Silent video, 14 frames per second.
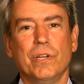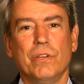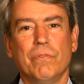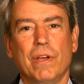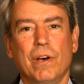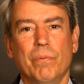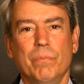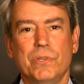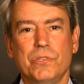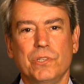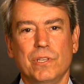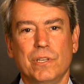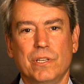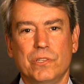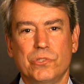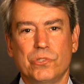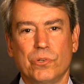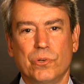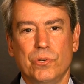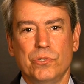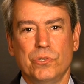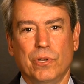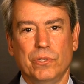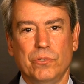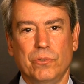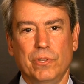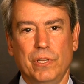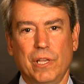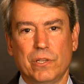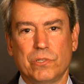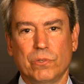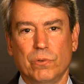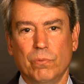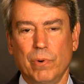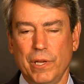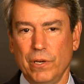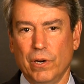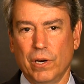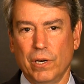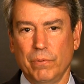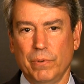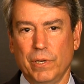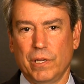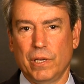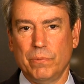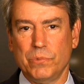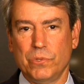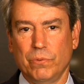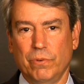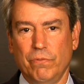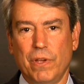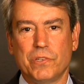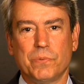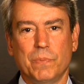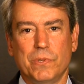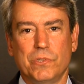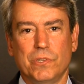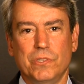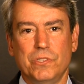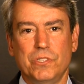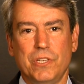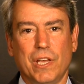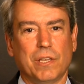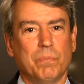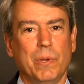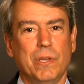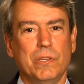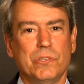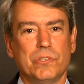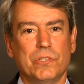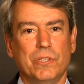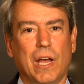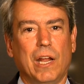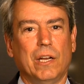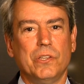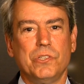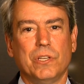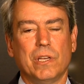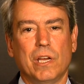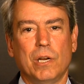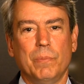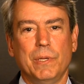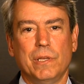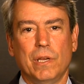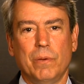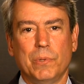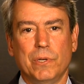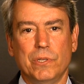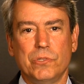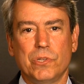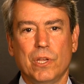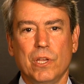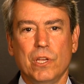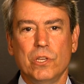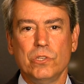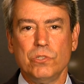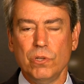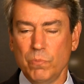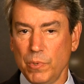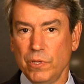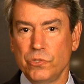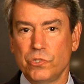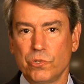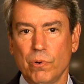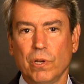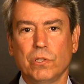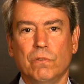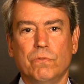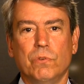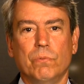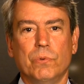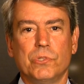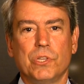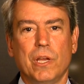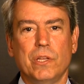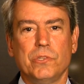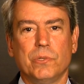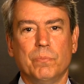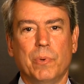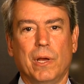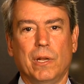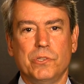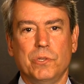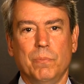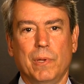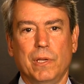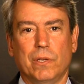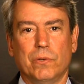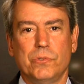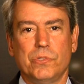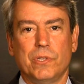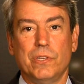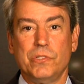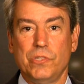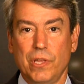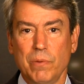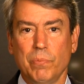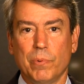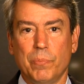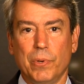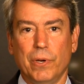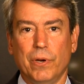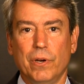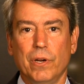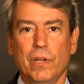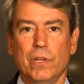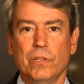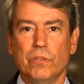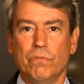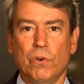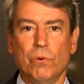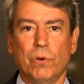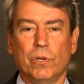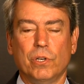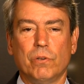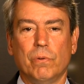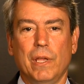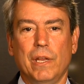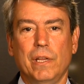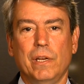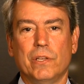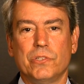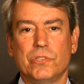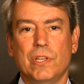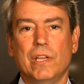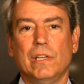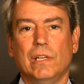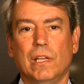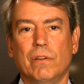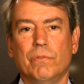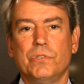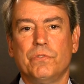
of how Michigan has surged onto the national radar when it comes to investments in tech-based, knowledge economy companies should be instructive to Wisconsin policymakers as they prepare to vote on creating a state leverage